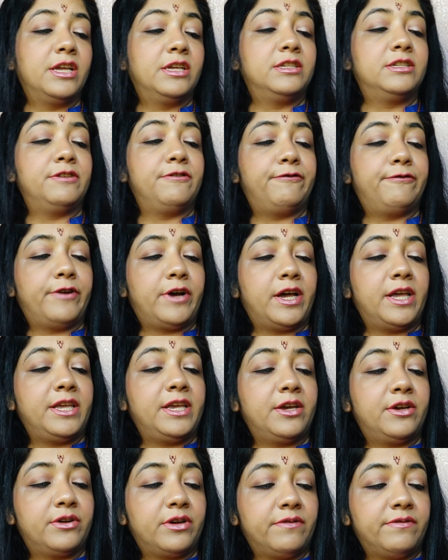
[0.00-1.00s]

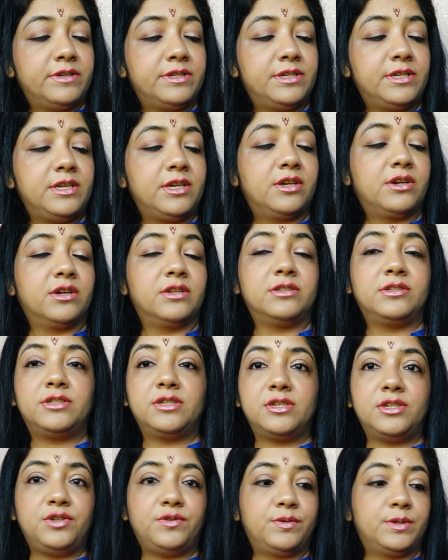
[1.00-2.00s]
defying gravity,
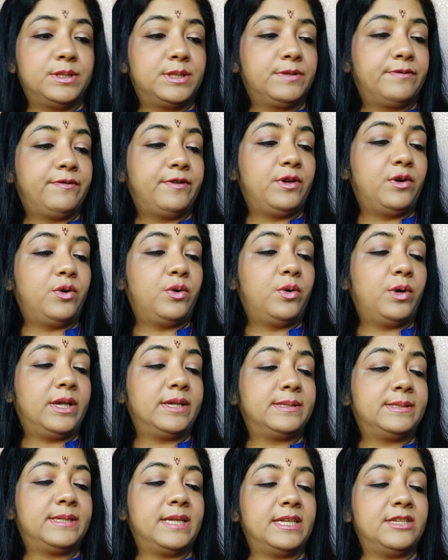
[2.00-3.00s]
continuous flow,
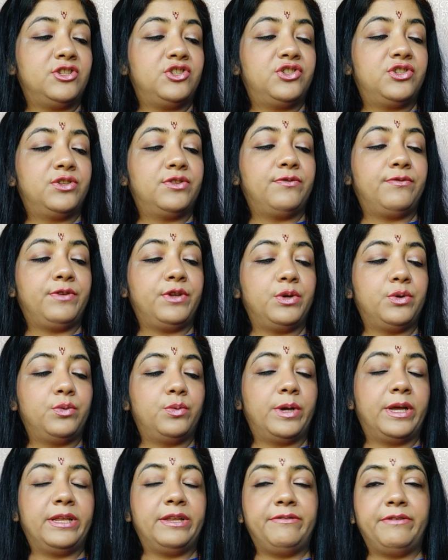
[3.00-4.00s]
ascension, view,
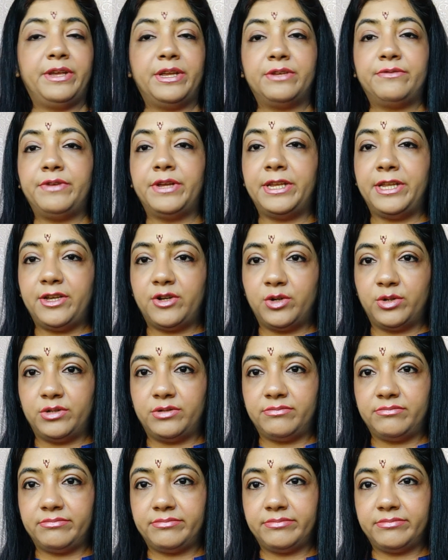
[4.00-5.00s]
elevate, failure.
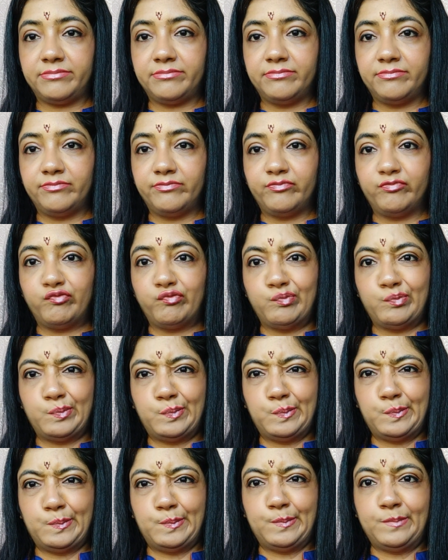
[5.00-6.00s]

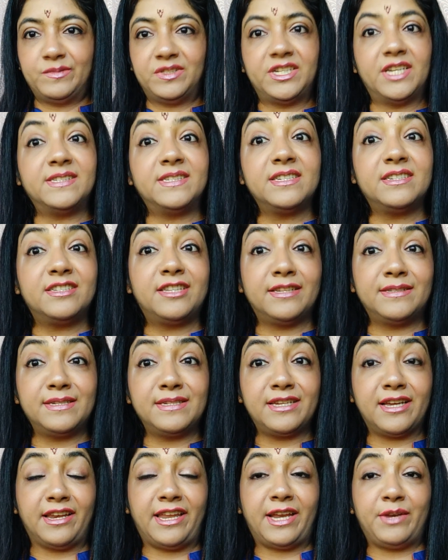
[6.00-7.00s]
Does
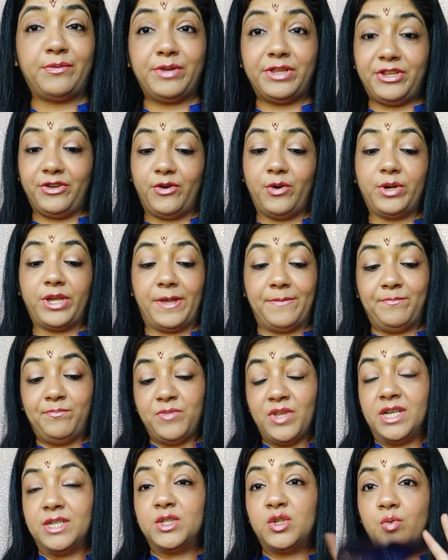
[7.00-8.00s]
it connect with you? Okay,
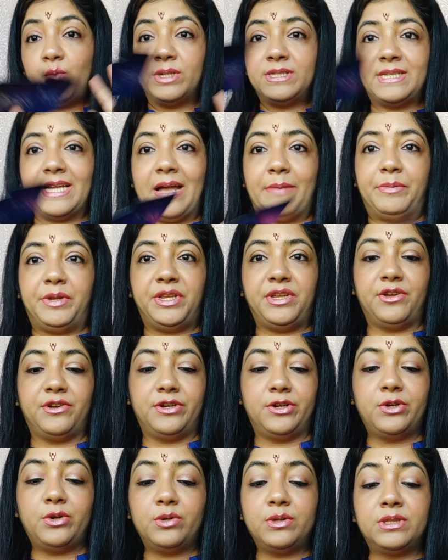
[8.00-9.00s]
so what's happening here,
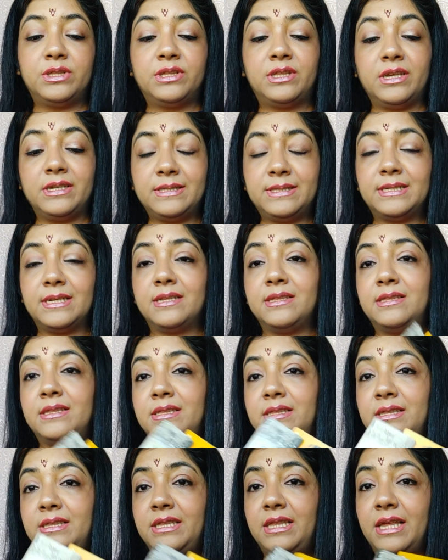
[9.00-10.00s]
you know,
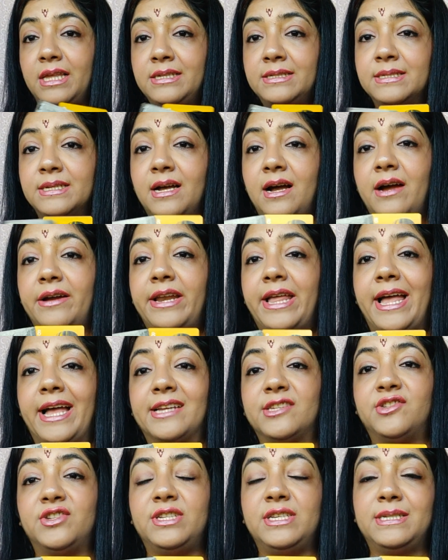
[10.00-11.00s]
this card
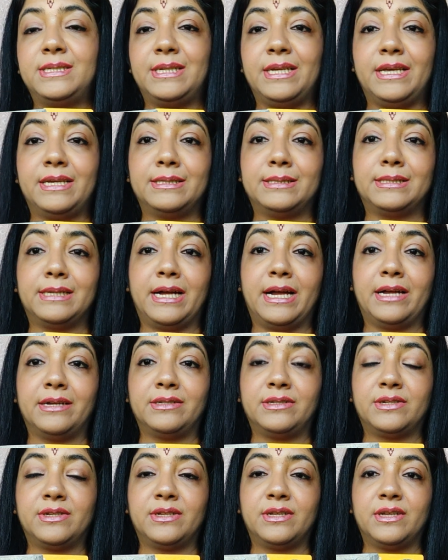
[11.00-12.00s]
actually says that